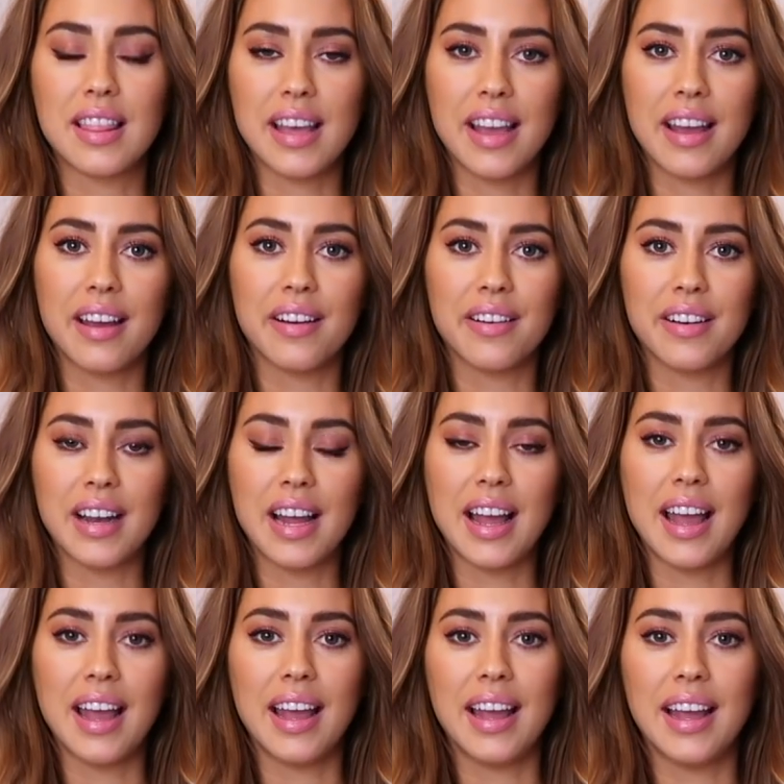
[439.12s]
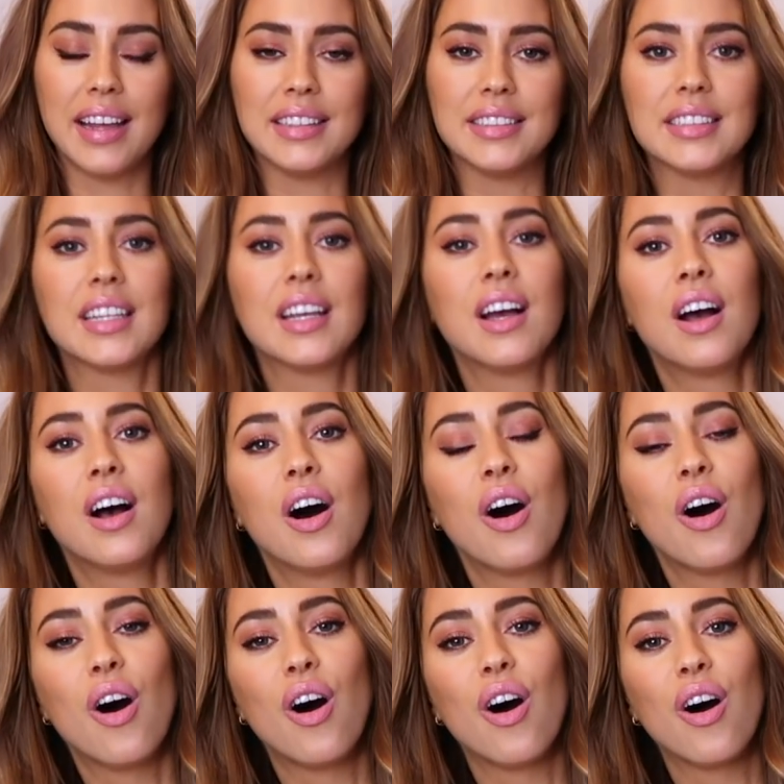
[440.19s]
there and
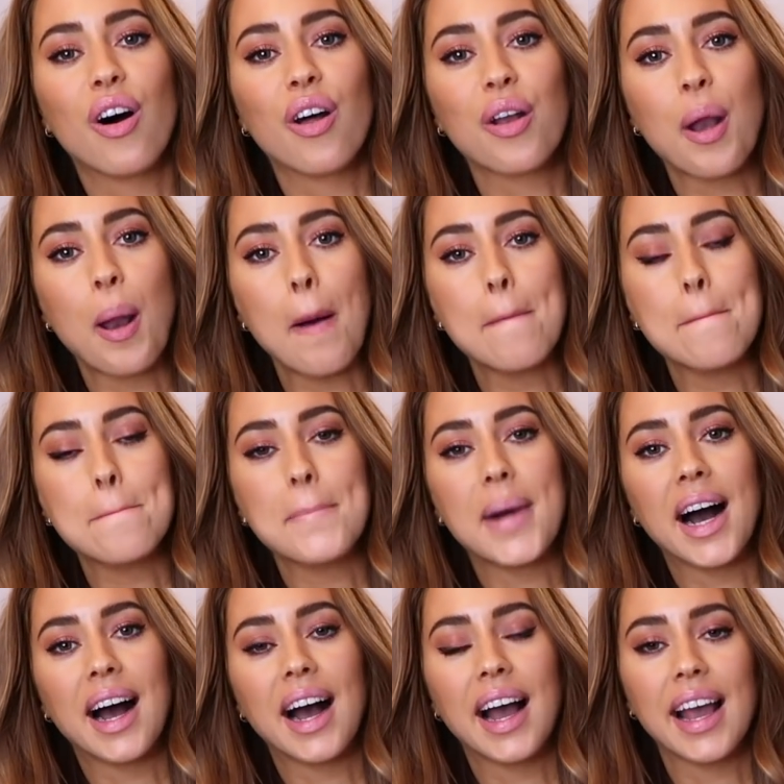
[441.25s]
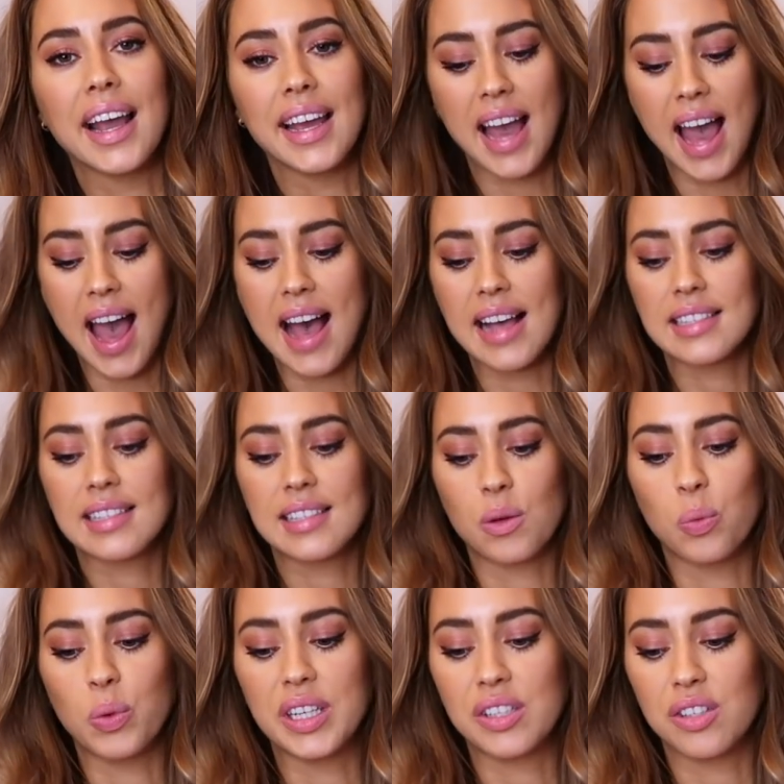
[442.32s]
on my ass,
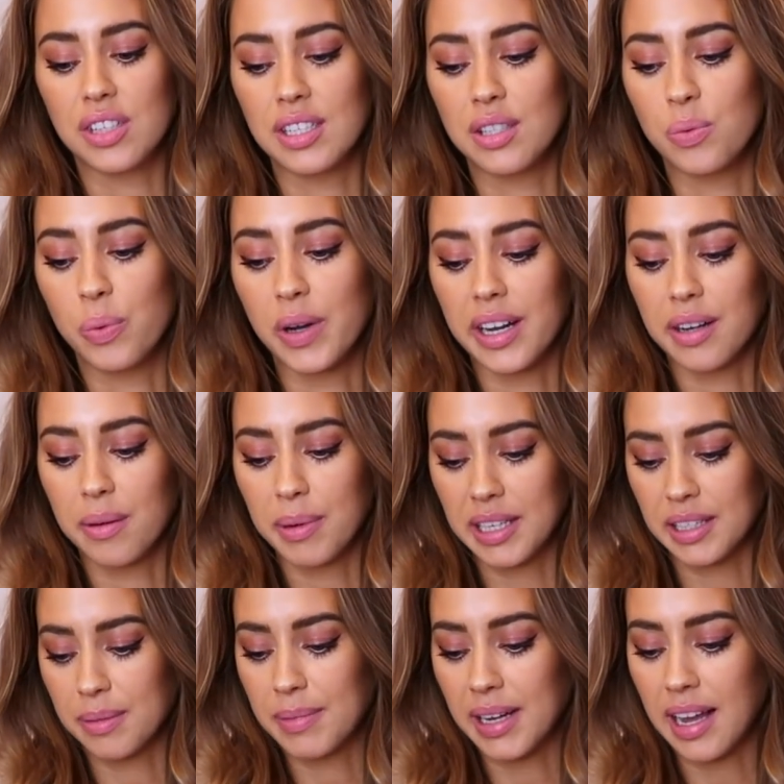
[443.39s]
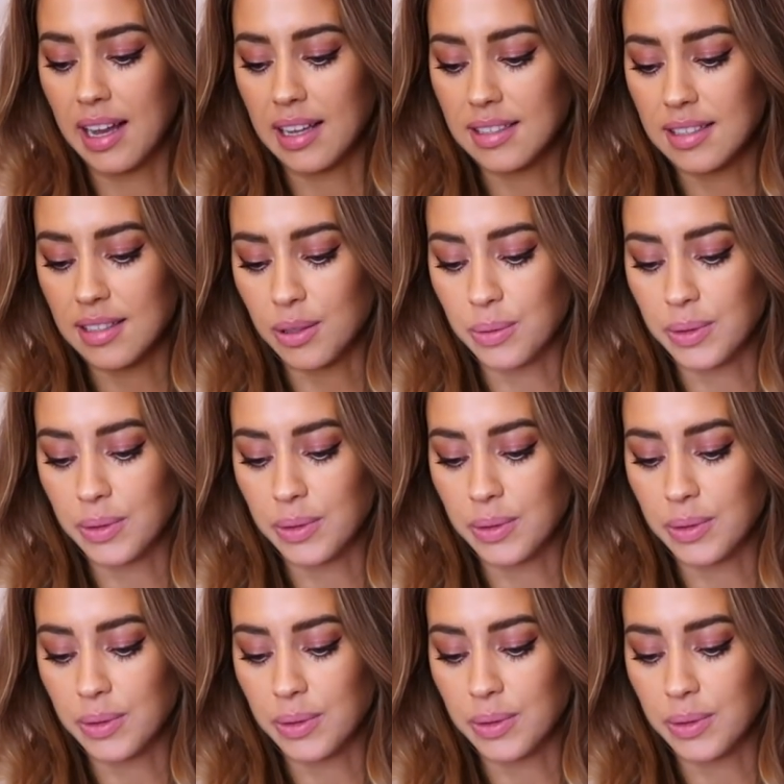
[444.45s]
which is weird because my ass is